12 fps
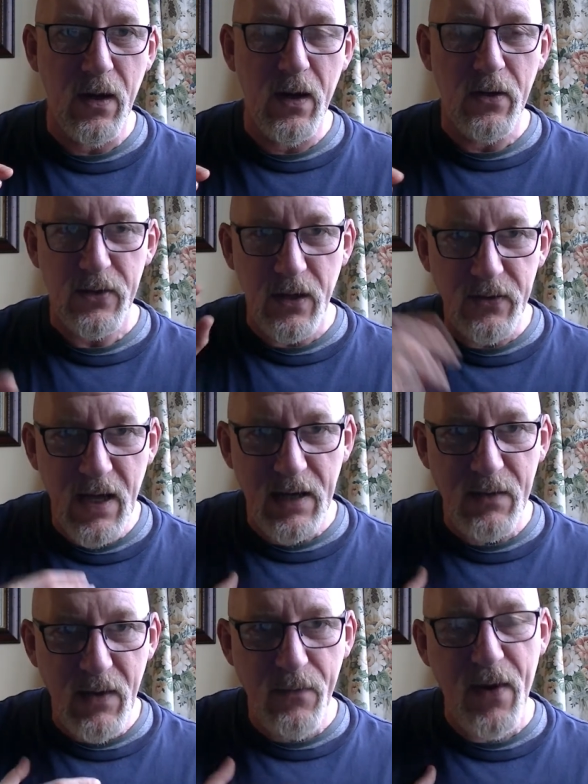So tell
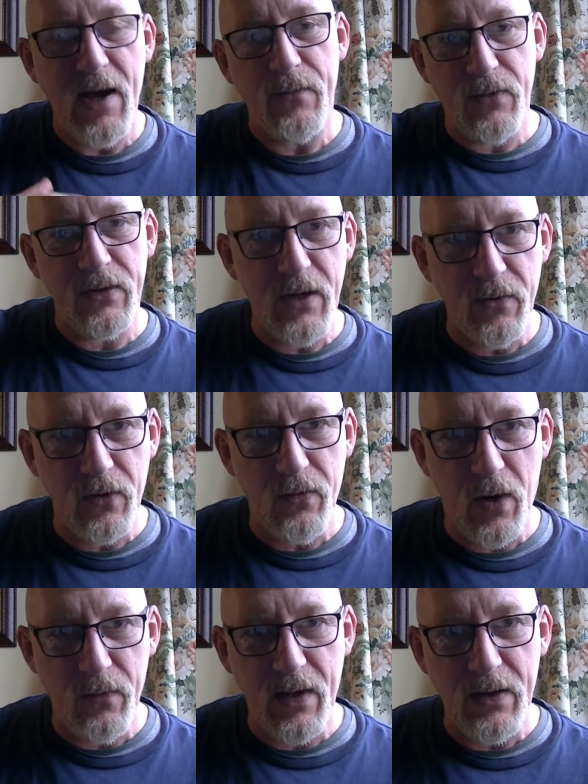it me back, but don't
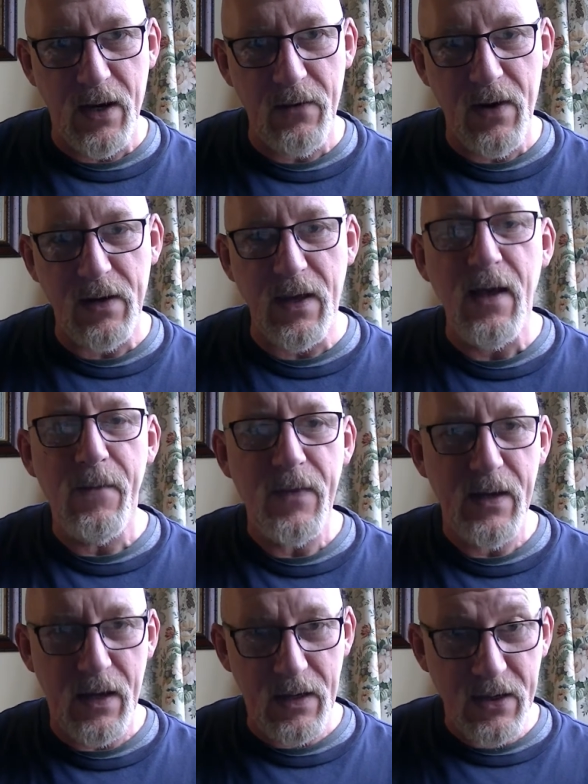quote me directly.
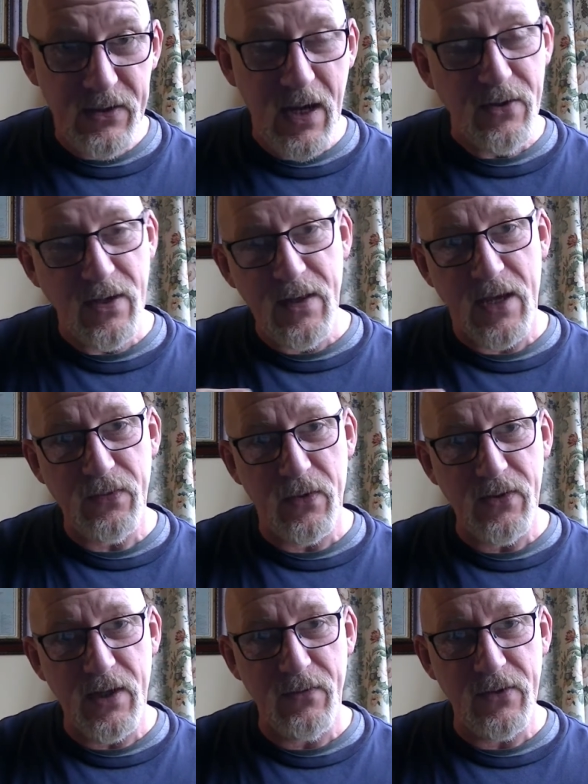And essentially that's what
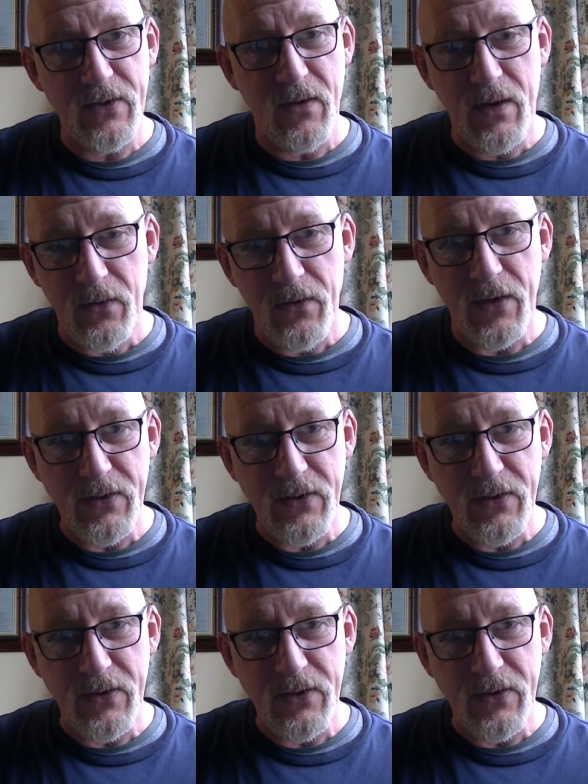she was doing all those